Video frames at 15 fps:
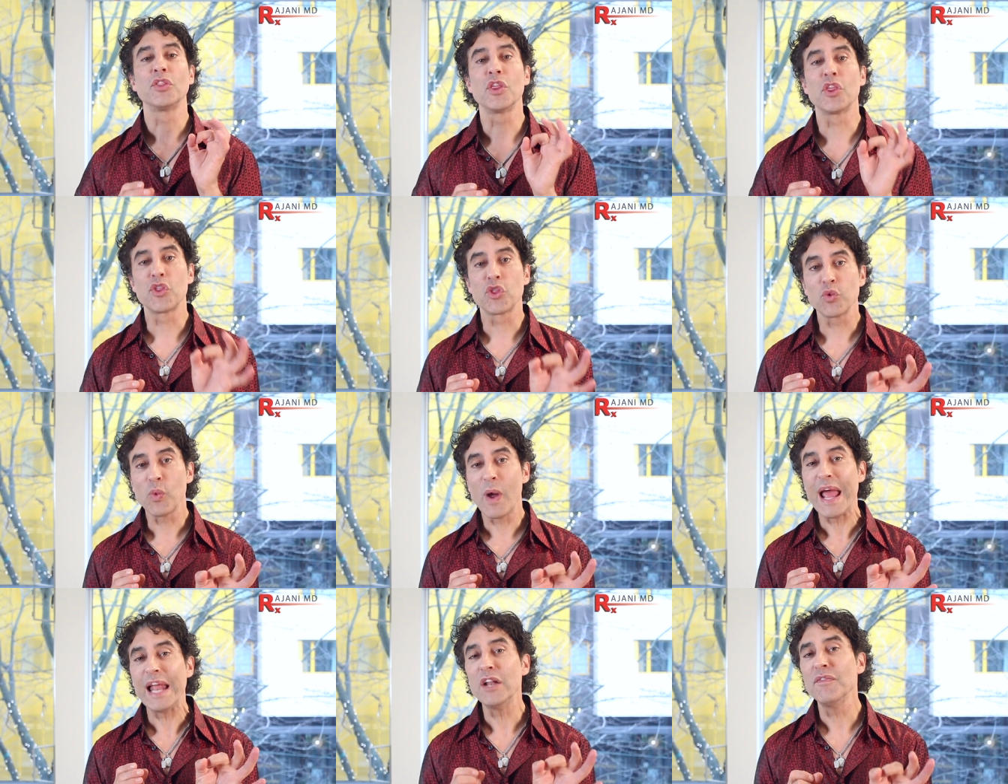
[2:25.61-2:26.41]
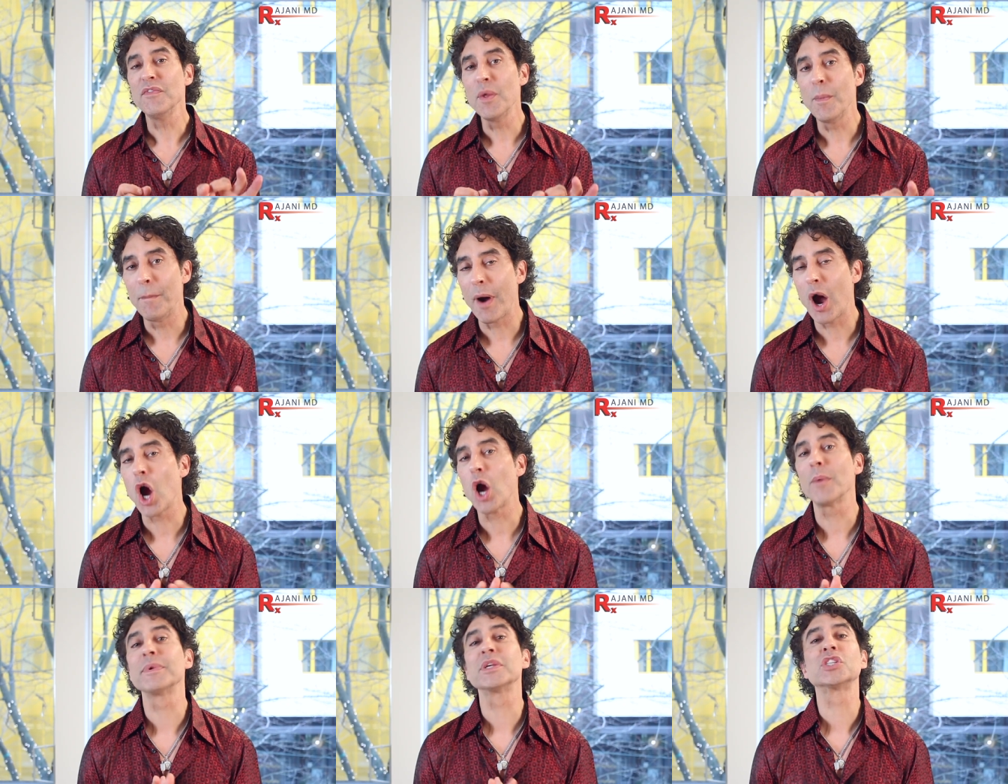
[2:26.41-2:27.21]
The thread of the
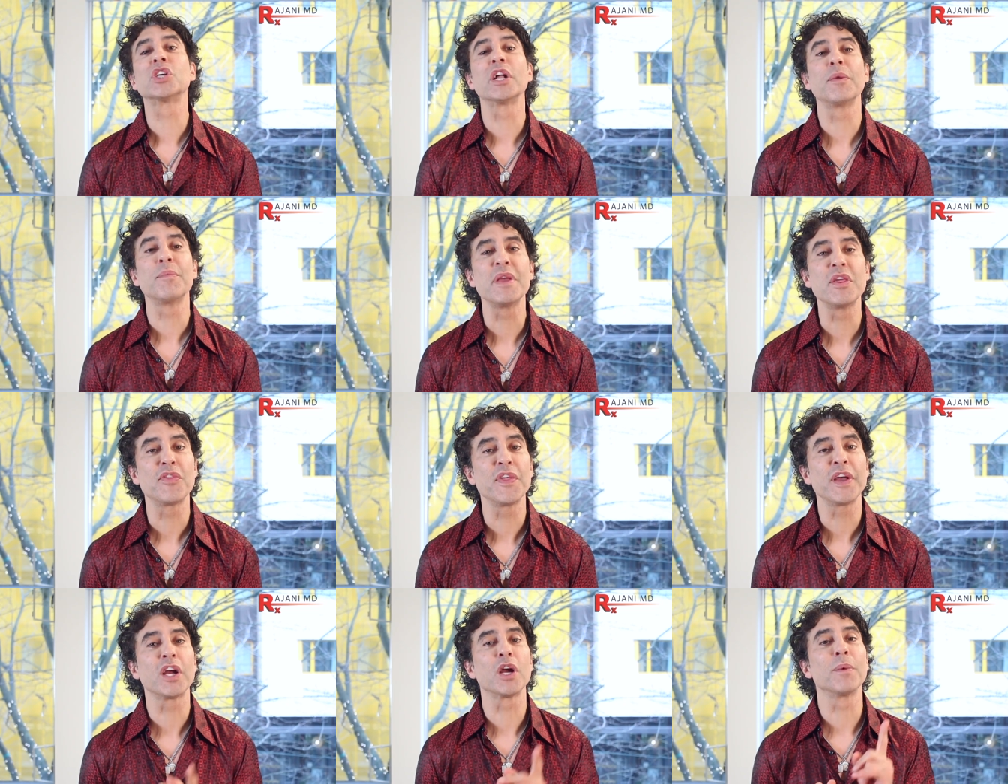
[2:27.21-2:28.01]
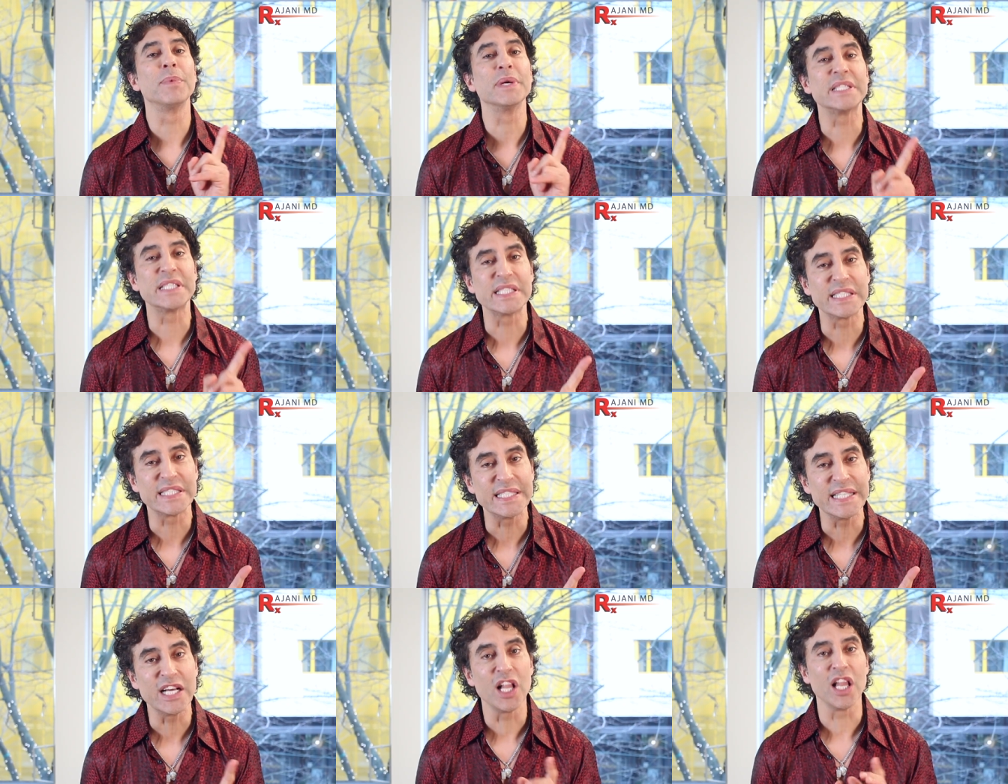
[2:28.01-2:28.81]
barb is going to be thicker, but
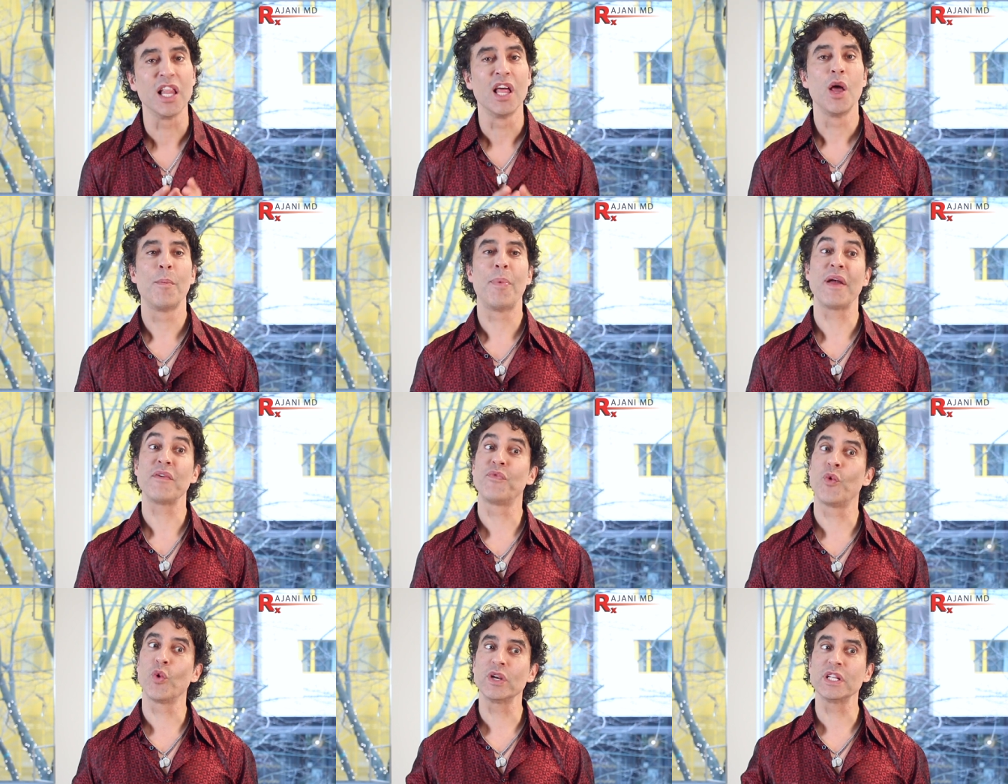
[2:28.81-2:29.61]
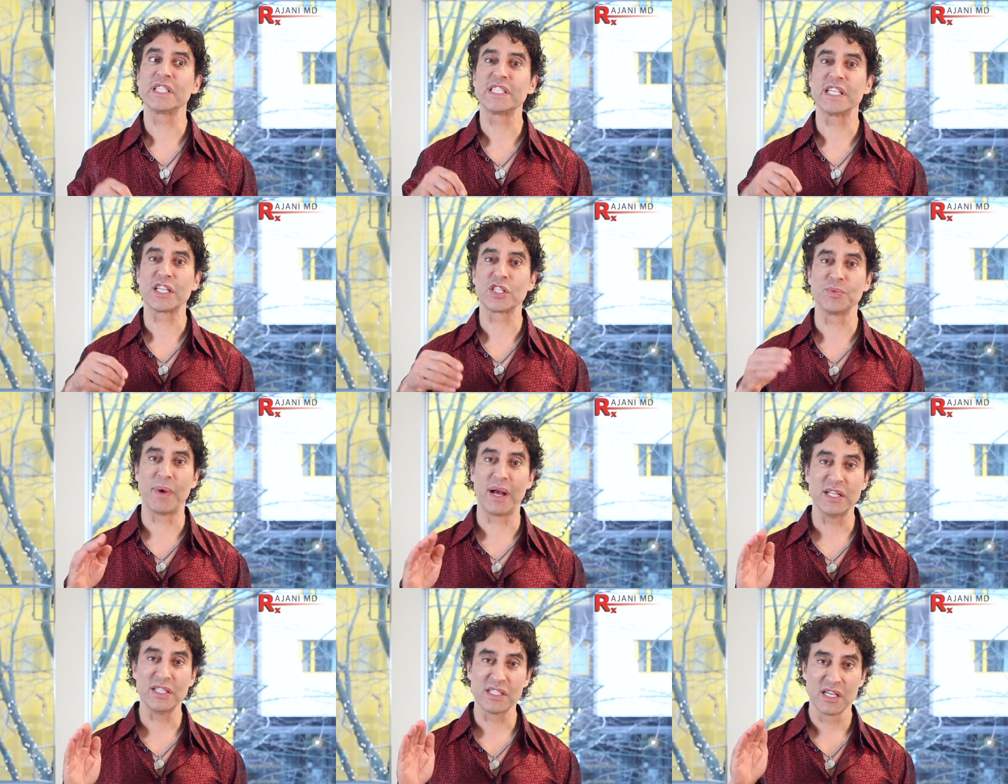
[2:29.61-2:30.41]
still, by four to six
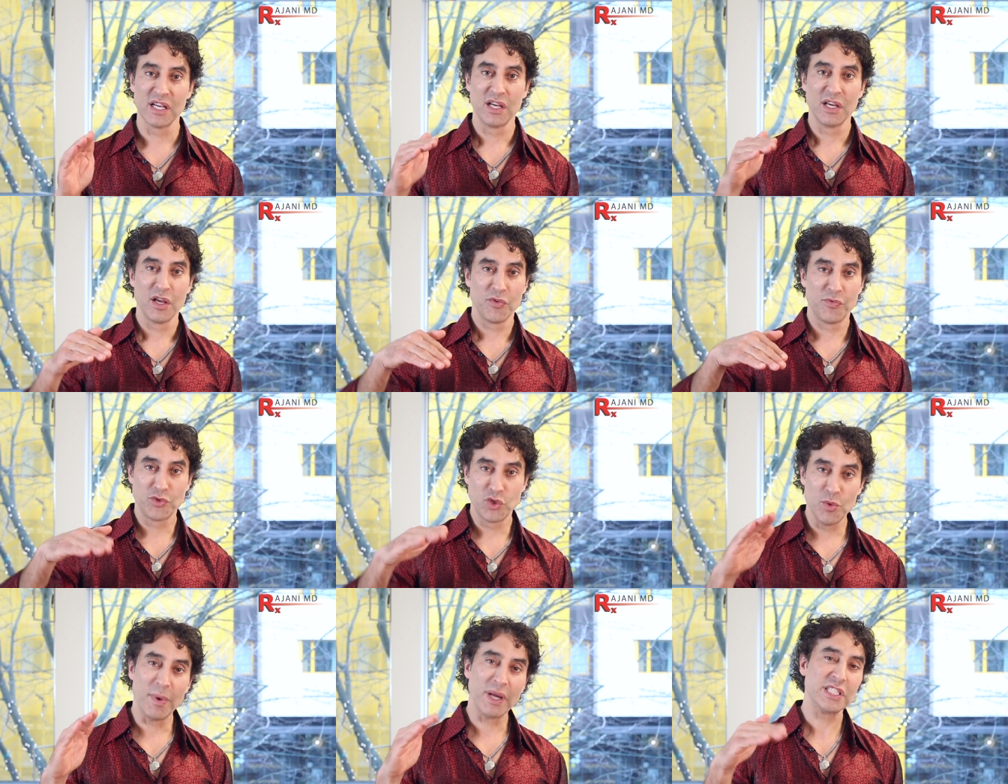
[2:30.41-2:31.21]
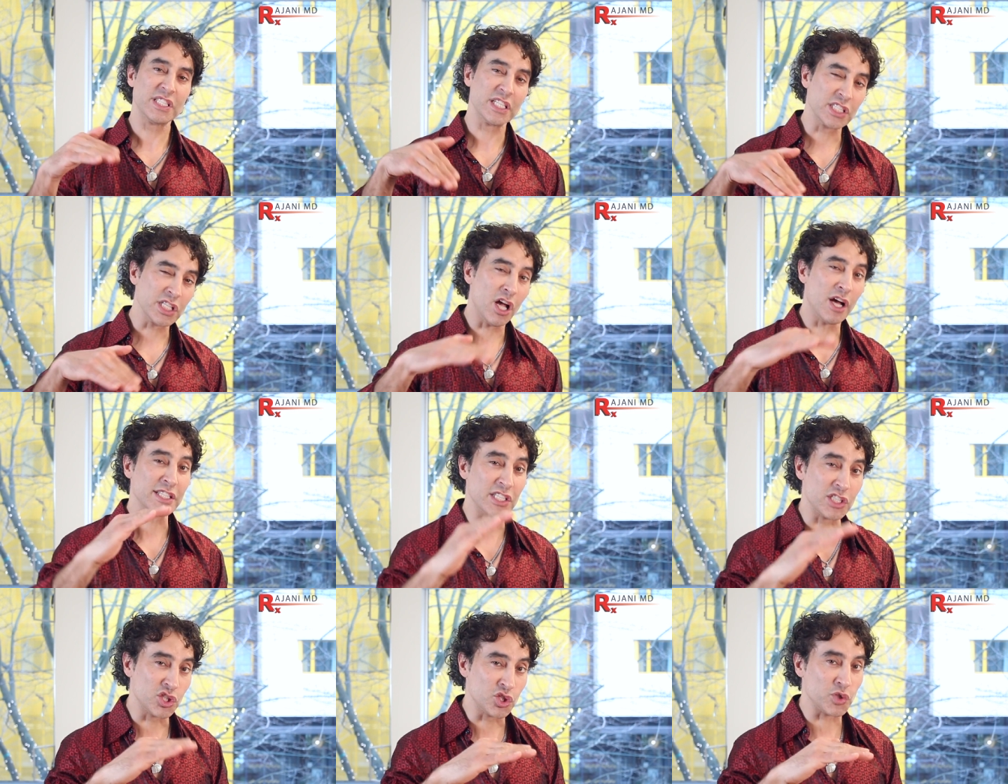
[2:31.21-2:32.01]
months, Two months, it's
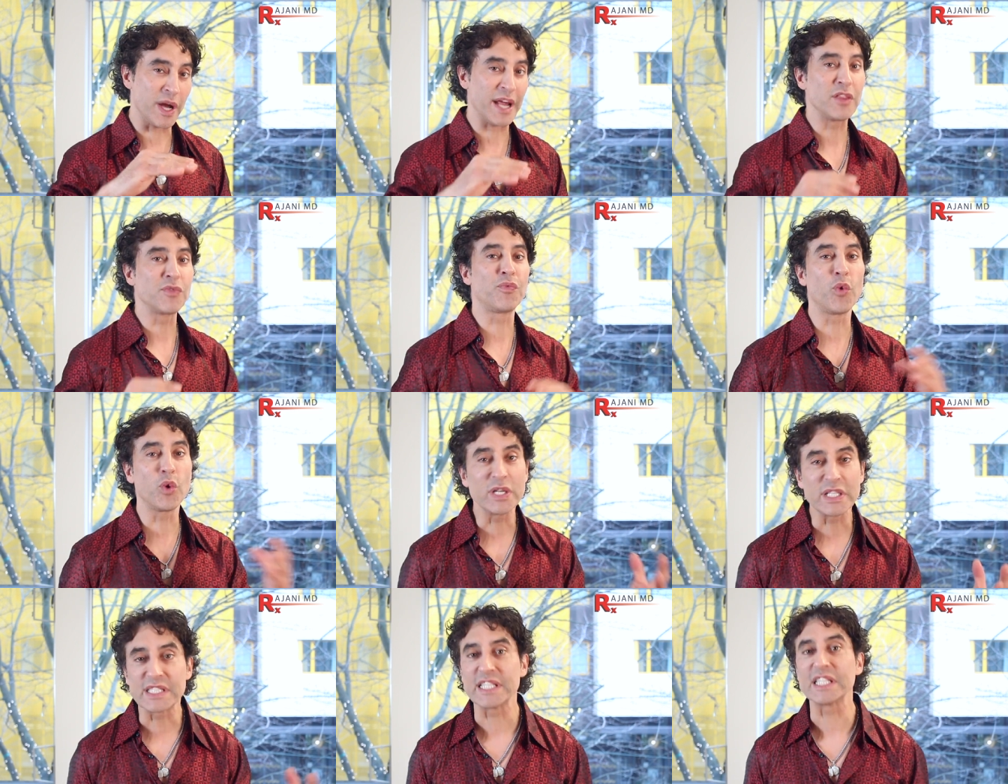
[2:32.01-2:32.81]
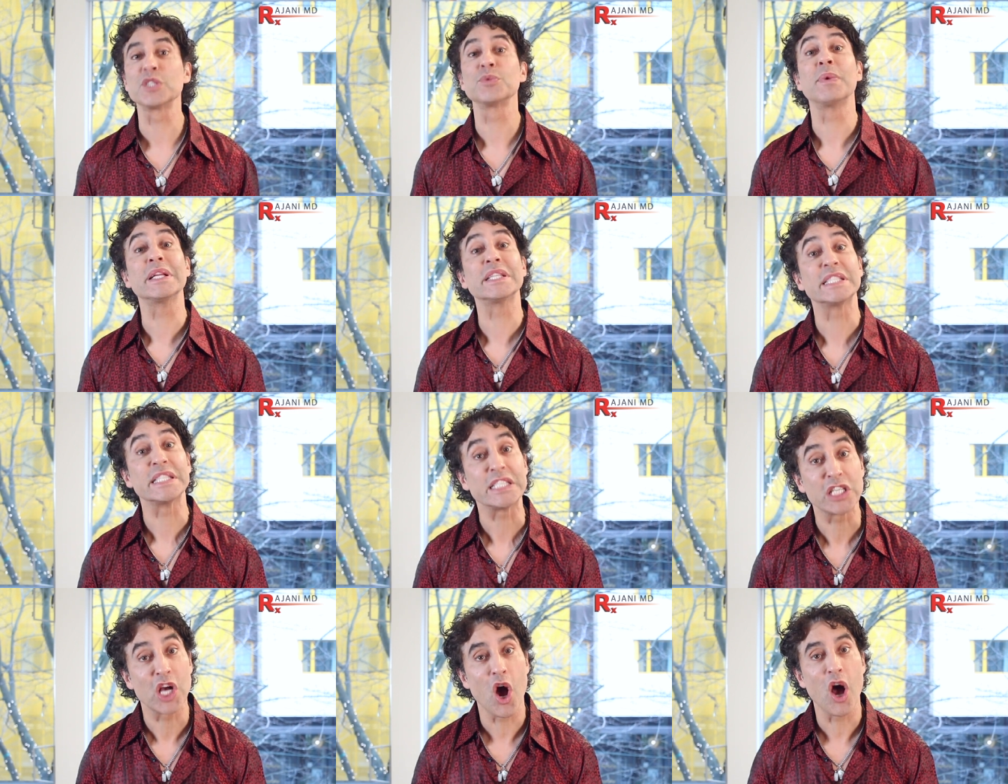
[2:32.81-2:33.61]
lost its strength. Four to six months,
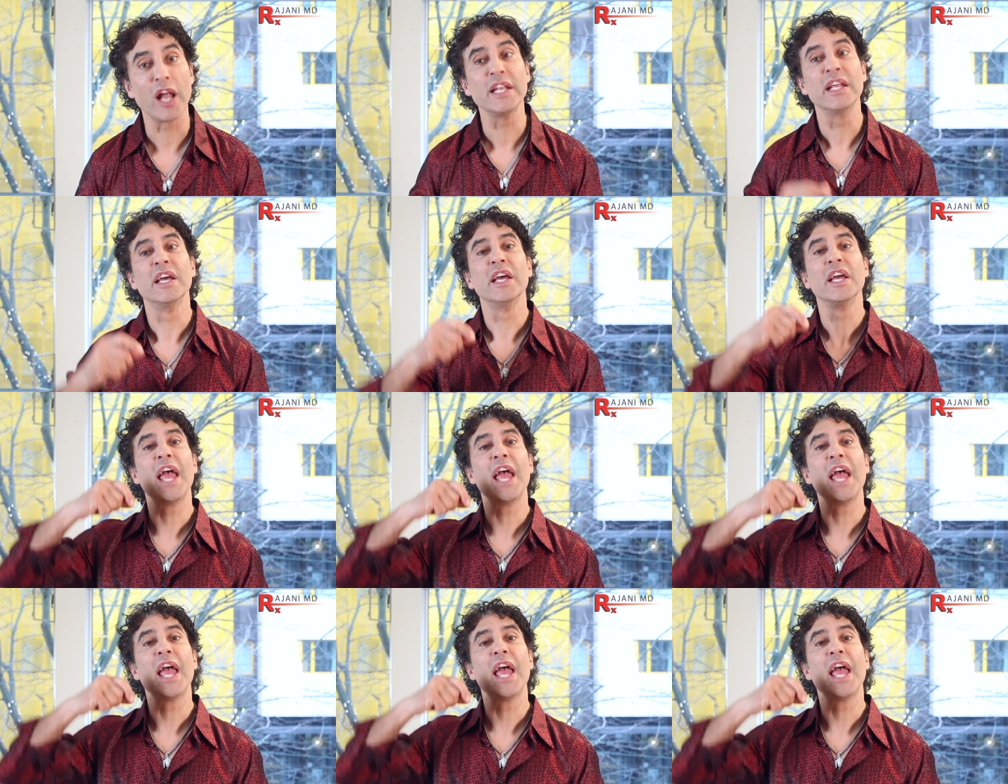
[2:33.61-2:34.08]
it's gone.